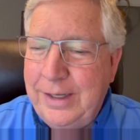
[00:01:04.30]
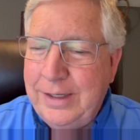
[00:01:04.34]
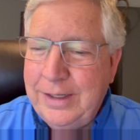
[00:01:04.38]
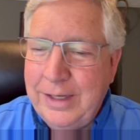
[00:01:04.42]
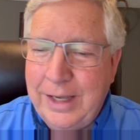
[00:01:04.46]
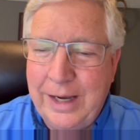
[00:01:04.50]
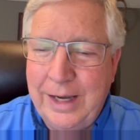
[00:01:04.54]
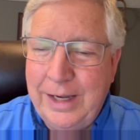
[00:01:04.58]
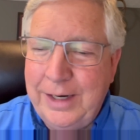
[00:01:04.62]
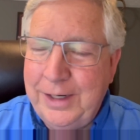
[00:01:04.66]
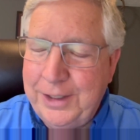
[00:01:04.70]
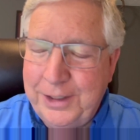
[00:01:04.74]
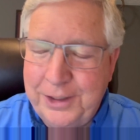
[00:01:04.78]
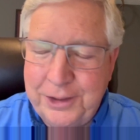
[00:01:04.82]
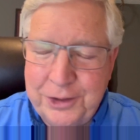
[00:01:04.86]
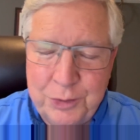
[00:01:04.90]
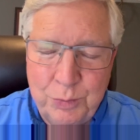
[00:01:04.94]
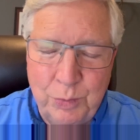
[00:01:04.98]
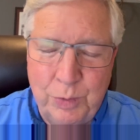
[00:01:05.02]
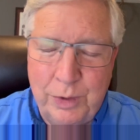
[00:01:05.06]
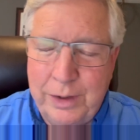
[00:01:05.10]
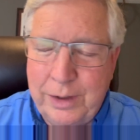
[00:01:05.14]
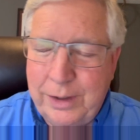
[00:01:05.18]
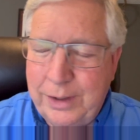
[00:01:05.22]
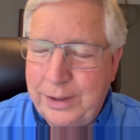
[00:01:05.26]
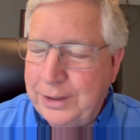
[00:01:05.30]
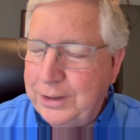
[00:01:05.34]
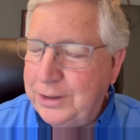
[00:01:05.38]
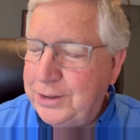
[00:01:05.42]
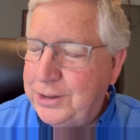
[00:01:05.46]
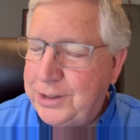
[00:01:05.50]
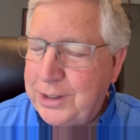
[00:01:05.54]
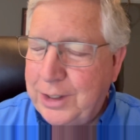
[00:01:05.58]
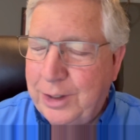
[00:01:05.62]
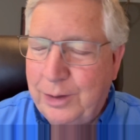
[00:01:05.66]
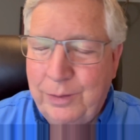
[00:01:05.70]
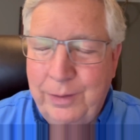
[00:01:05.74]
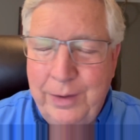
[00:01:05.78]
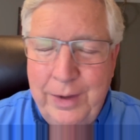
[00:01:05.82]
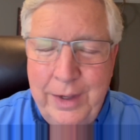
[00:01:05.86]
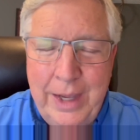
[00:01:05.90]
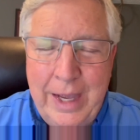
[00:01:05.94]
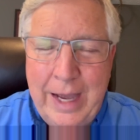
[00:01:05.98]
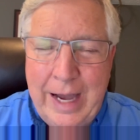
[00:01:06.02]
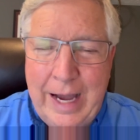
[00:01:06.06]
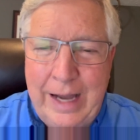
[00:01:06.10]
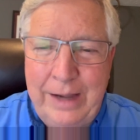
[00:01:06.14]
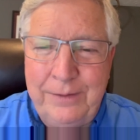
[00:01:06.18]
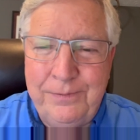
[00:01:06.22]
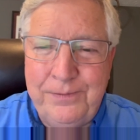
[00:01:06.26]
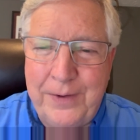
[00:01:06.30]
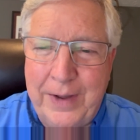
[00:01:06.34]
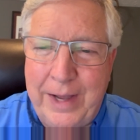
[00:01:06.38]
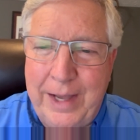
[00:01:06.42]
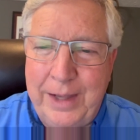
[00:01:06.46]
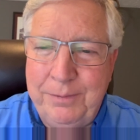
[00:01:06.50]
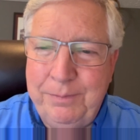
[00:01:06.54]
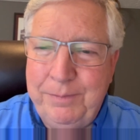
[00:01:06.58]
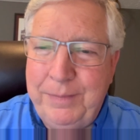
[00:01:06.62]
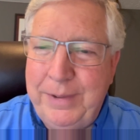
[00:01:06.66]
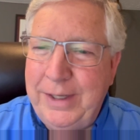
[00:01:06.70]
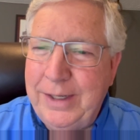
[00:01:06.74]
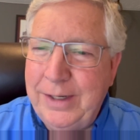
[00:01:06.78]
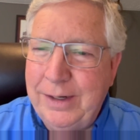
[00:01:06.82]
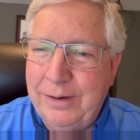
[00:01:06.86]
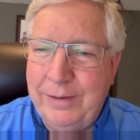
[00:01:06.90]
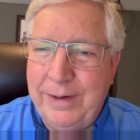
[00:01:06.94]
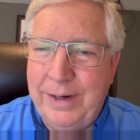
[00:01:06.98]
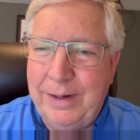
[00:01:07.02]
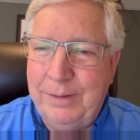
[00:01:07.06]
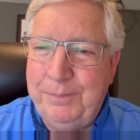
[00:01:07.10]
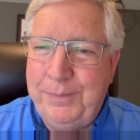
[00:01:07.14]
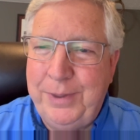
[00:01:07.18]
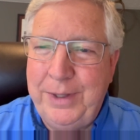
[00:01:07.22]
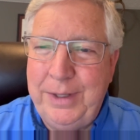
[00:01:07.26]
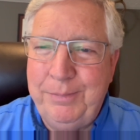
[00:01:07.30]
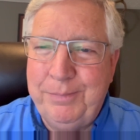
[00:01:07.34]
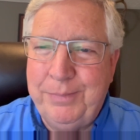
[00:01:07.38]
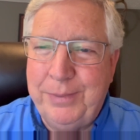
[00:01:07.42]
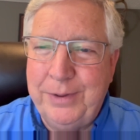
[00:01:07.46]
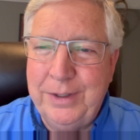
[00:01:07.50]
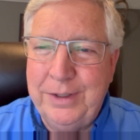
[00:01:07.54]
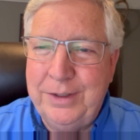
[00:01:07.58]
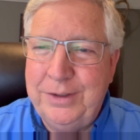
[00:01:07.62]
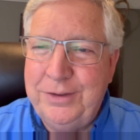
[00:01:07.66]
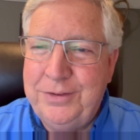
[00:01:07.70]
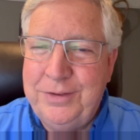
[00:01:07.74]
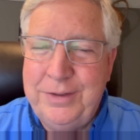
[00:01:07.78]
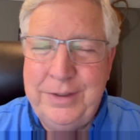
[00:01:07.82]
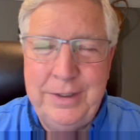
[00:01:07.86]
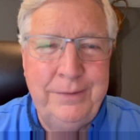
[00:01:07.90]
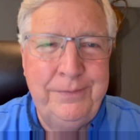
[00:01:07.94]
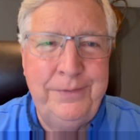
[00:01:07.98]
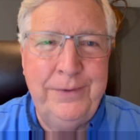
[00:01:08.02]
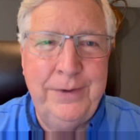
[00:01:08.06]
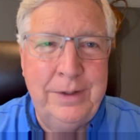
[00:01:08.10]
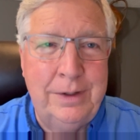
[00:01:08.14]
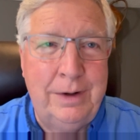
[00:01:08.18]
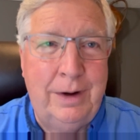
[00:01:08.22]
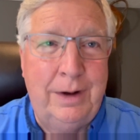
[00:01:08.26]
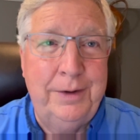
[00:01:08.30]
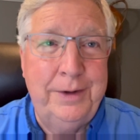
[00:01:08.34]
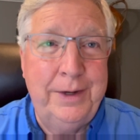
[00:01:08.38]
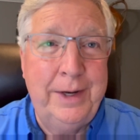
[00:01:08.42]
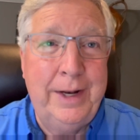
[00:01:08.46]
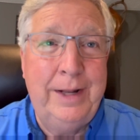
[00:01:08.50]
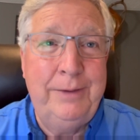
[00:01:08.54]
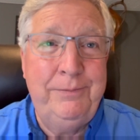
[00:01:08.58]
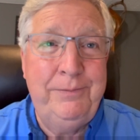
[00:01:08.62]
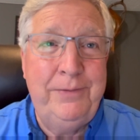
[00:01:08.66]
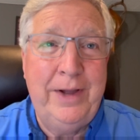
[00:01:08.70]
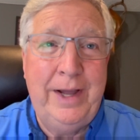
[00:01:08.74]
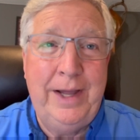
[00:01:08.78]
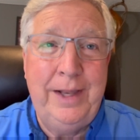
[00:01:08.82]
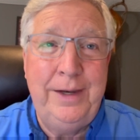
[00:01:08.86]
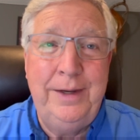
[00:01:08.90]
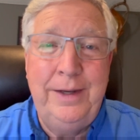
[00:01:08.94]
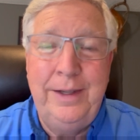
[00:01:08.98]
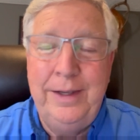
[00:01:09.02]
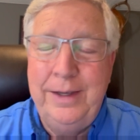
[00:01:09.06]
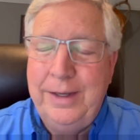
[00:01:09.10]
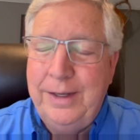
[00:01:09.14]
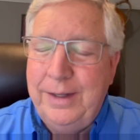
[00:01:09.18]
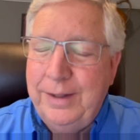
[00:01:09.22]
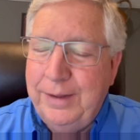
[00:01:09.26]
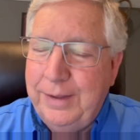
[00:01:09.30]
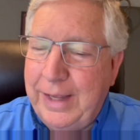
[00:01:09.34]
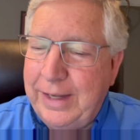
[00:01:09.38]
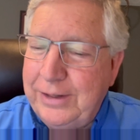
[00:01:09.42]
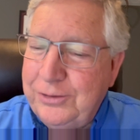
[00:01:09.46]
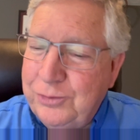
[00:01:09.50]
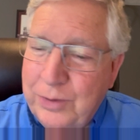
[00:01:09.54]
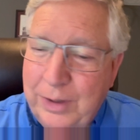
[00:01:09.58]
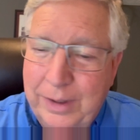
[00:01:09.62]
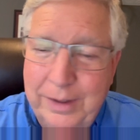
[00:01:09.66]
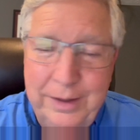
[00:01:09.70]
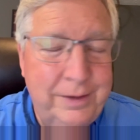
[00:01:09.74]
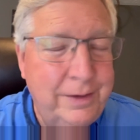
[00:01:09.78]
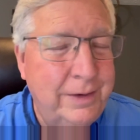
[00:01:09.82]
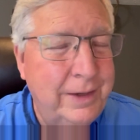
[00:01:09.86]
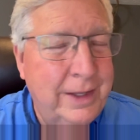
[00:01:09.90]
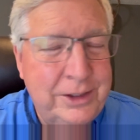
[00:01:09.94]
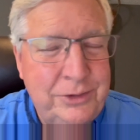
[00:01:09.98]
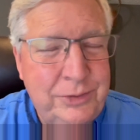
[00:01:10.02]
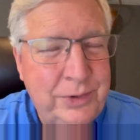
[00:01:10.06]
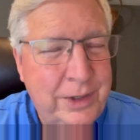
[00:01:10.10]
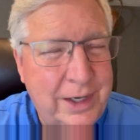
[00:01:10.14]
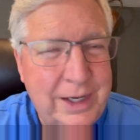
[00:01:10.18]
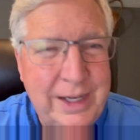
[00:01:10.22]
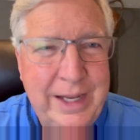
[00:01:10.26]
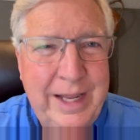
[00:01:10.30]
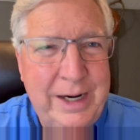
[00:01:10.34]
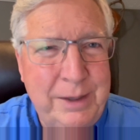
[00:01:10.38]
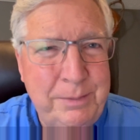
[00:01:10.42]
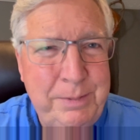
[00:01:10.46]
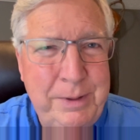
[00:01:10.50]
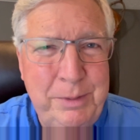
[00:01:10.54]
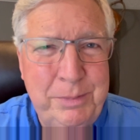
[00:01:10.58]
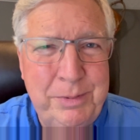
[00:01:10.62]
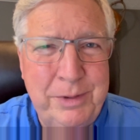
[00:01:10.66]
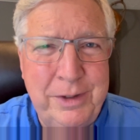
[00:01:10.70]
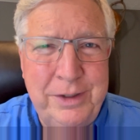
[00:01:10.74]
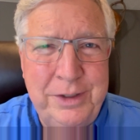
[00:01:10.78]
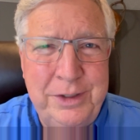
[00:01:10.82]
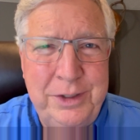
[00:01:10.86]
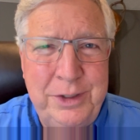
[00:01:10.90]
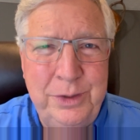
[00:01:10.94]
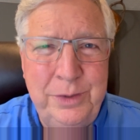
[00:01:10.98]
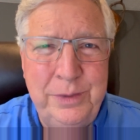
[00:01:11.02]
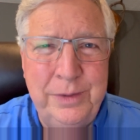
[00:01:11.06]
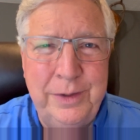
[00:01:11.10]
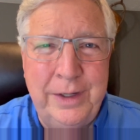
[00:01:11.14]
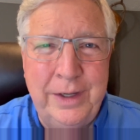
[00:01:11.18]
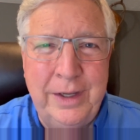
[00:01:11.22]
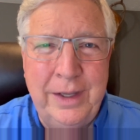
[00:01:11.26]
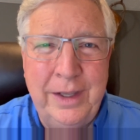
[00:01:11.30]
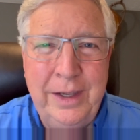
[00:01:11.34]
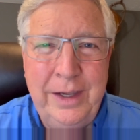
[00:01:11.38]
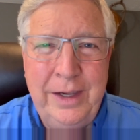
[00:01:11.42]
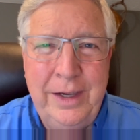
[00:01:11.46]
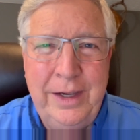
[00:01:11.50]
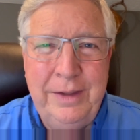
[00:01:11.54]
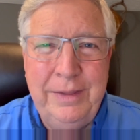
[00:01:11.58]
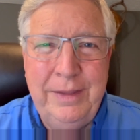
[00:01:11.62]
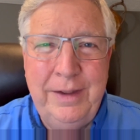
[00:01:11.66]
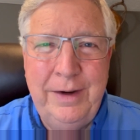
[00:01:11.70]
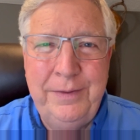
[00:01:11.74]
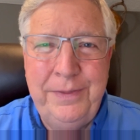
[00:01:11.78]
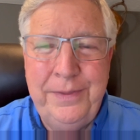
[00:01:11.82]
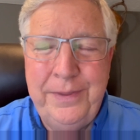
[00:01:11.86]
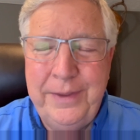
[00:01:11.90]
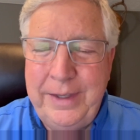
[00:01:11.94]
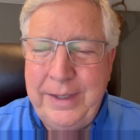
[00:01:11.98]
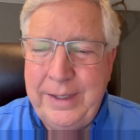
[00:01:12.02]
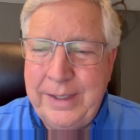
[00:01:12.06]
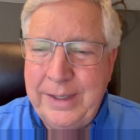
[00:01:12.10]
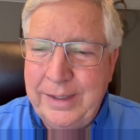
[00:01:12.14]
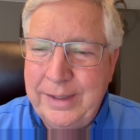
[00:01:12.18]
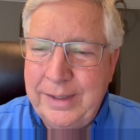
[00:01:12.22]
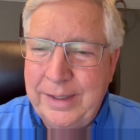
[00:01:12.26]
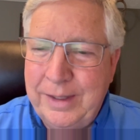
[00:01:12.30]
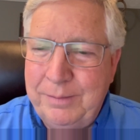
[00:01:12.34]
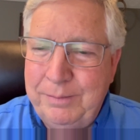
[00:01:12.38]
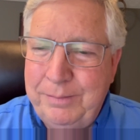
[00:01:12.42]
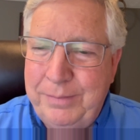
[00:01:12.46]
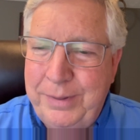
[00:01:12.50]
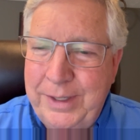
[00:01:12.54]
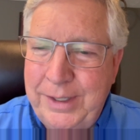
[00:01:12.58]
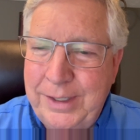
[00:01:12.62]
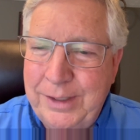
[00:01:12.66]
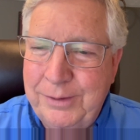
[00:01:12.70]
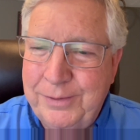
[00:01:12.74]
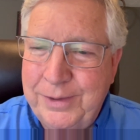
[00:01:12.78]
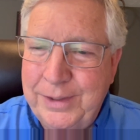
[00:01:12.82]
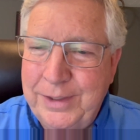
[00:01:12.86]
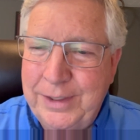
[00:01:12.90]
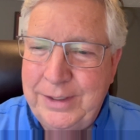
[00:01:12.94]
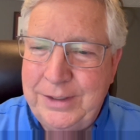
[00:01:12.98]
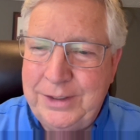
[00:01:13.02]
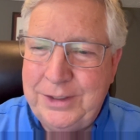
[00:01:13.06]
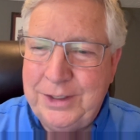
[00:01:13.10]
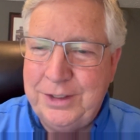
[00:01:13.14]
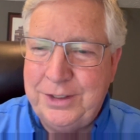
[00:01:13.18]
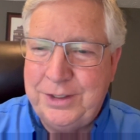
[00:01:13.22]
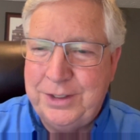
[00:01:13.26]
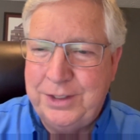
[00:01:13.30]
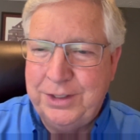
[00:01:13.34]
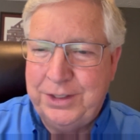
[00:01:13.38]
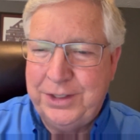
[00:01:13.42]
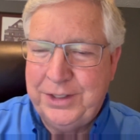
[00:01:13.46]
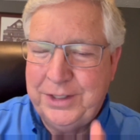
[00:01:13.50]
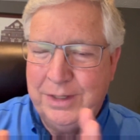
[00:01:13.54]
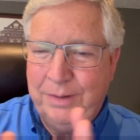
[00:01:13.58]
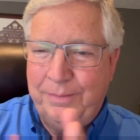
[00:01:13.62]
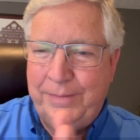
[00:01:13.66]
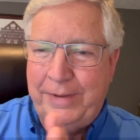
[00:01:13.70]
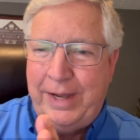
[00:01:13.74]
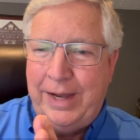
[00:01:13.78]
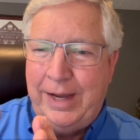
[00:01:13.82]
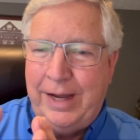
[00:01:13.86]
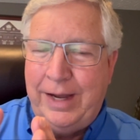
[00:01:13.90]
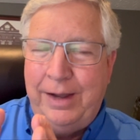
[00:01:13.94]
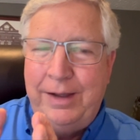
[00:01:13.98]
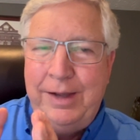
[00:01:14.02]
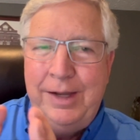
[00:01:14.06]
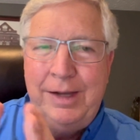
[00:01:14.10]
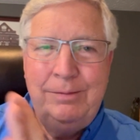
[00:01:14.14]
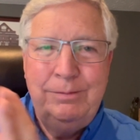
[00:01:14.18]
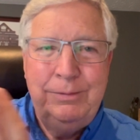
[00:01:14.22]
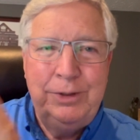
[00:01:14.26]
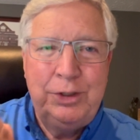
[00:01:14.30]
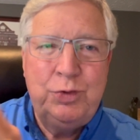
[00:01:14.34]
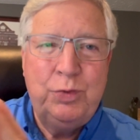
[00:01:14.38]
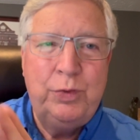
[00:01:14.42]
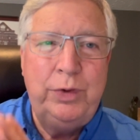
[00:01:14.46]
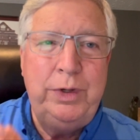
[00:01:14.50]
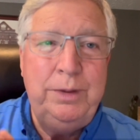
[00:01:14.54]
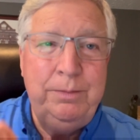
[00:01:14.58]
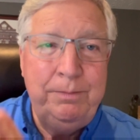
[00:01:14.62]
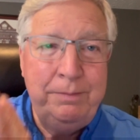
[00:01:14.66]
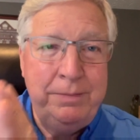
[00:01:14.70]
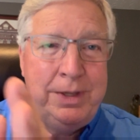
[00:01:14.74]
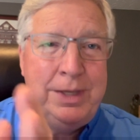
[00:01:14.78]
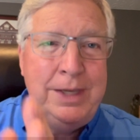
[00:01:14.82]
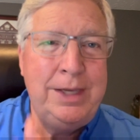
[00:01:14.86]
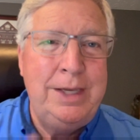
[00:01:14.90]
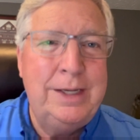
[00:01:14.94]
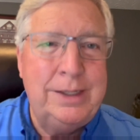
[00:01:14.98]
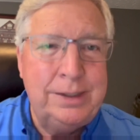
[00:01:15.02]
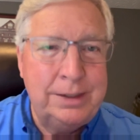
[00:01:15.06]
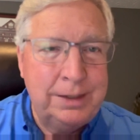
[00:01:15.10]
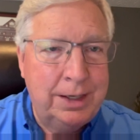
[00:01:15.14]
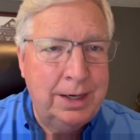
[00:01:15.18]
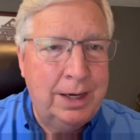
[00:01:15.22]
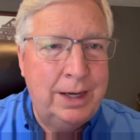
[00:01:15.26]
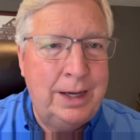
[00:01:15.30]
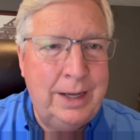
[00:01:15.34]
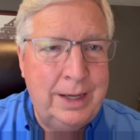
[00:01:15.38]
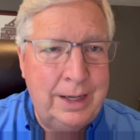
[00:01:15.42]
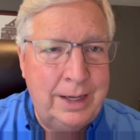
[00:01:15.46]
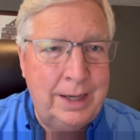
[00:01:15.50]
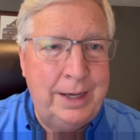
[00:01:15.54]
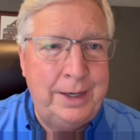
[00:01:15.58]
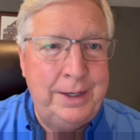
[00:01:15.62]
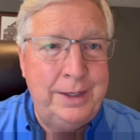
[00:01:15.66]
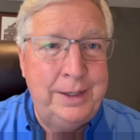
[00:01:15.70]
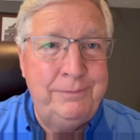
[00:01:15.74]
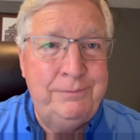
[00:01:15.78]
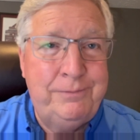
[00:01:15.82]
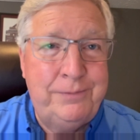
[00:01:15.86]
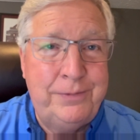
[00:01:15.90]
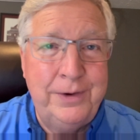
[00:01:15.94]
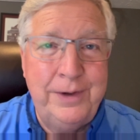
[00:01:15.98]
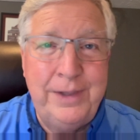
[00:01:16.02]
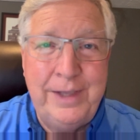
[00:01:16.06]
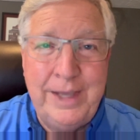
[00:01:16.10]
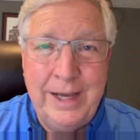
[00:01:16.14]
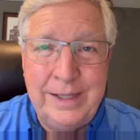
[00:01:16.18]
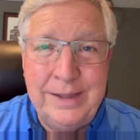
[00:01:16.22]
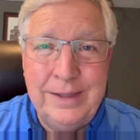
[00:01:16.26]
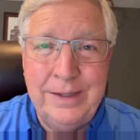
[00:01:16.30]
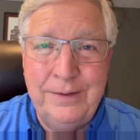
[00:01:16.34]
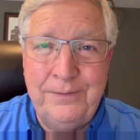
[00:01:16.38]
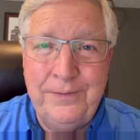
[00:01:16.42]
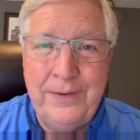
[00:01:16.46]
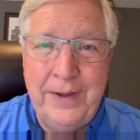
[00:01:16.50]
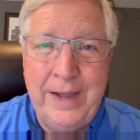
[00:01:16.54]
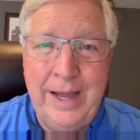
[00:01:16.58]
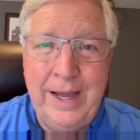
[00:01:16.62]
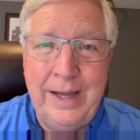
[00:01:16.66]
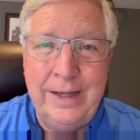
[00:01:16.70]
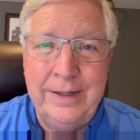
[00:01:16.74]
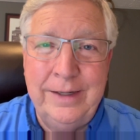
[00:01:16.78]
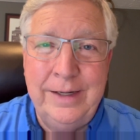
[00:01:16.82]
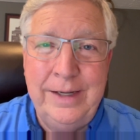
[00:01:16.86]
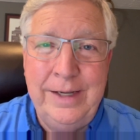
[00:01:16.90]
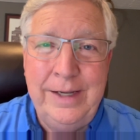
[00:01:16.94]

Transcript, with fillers: God and His Word. And so I find being around people is difficult. And I find that's what that's what a lot of people are doing. They're thinking that being religious is somehow between me and God and forget the fact